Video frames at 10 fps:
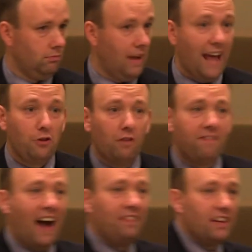And you
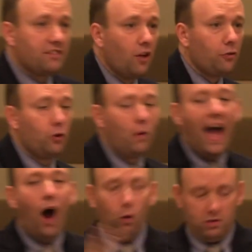find this
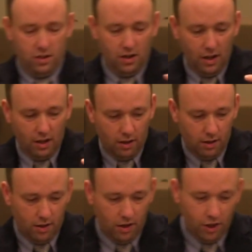throughout
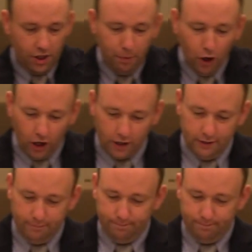the book.